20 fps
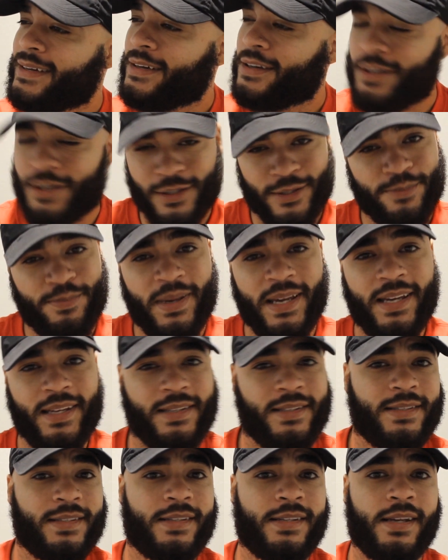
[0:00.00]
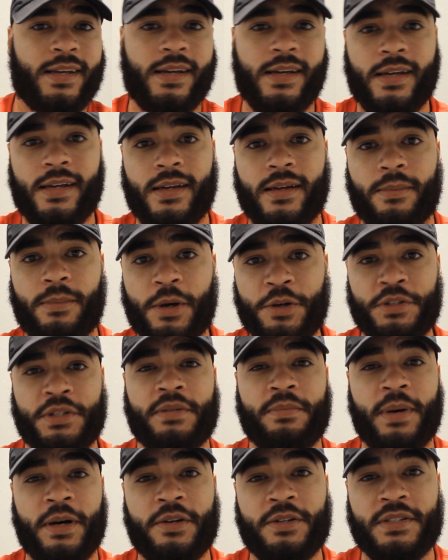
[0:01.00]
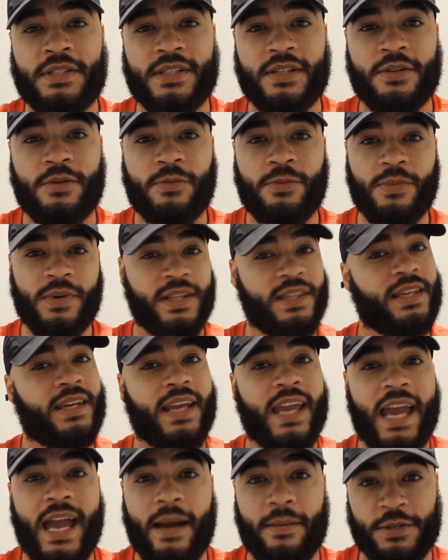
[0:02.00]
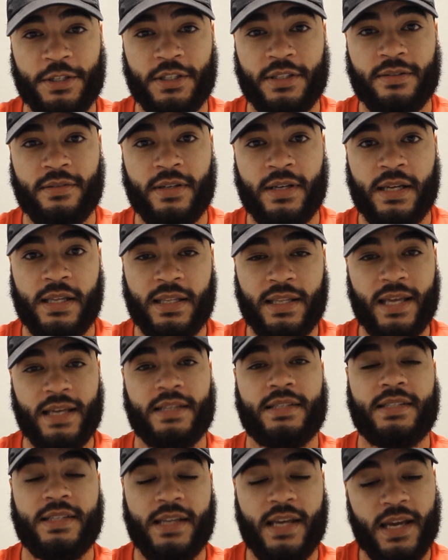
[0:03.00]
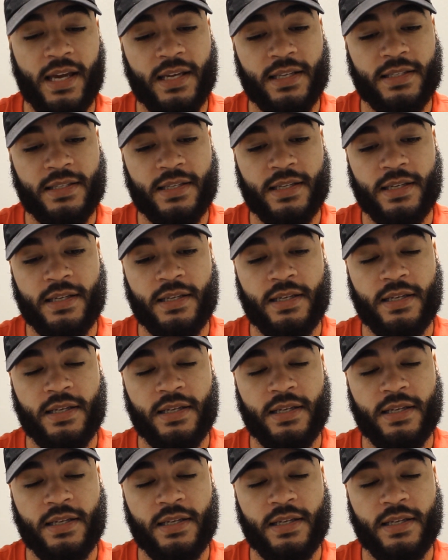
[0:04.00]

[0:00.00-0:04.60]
Errol Spence posted a poster with a caption that says,